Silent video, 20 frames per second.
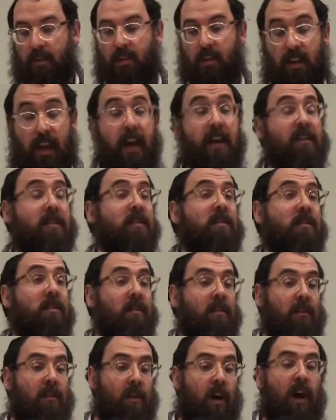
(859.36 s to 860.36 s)
So yes,
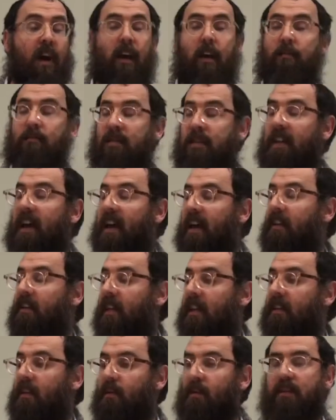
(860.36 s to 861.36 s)
I am saying
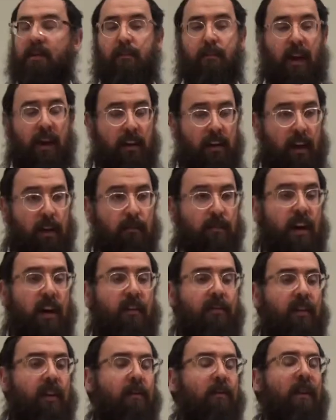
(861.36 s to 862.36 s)
that there was a man named
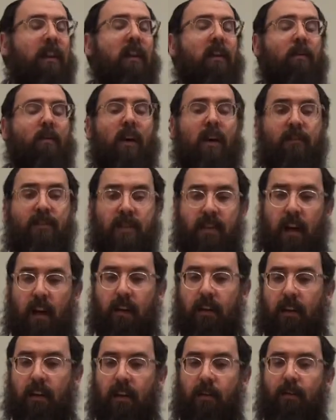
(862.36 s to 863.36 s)
Avraham, and he had a wife
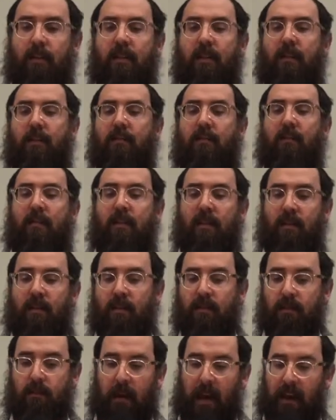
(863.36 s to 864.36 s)
Sarah, and there was
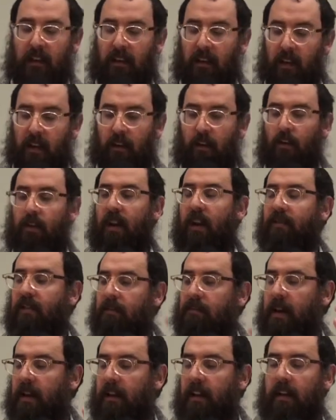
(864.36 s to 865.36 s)
a bad king called
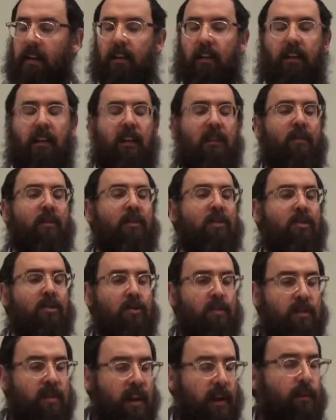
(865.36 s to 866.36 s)
Avimelech, and there were
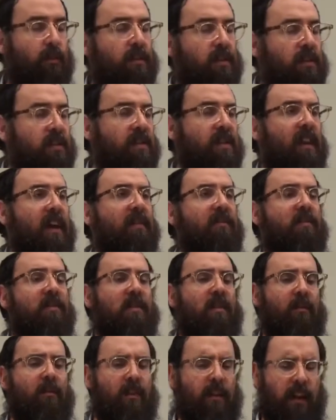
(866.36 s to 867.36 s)
Jews that were enslaved,
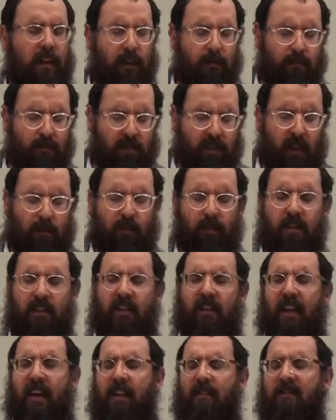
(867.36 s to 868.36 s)
there were Hebrews that were
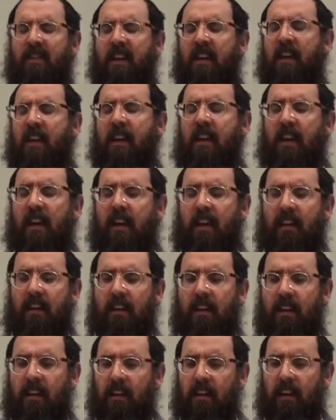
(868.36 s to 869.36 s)
enslaved
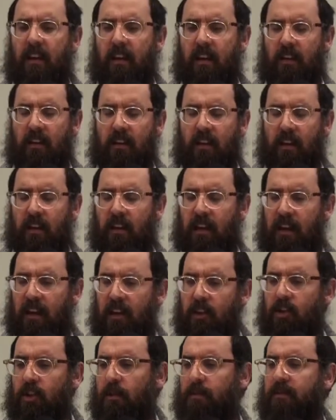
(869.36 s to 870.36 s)
in
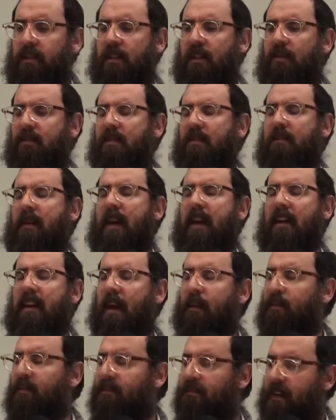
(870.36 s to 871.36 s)
Egypt, and there was a man
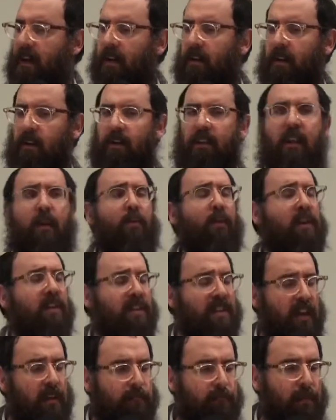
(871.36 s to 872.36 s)
named Pharaoh, and there were
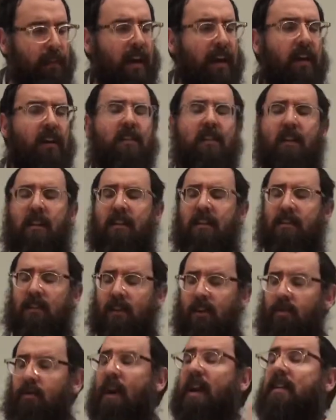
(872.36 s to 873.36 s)
10 plagues, and as
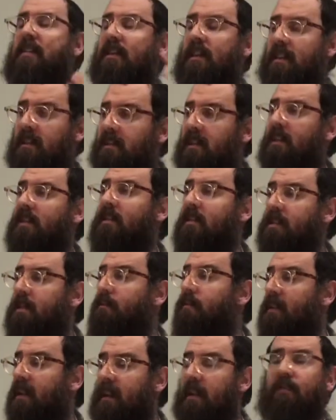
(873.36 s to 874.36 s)
crazy as it is to
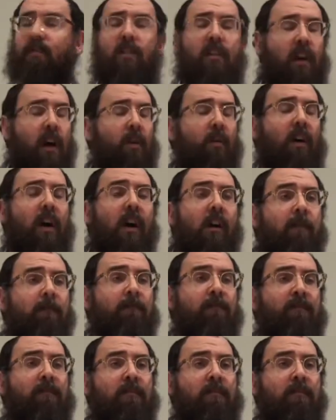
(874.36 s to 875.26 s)
believe, you know what?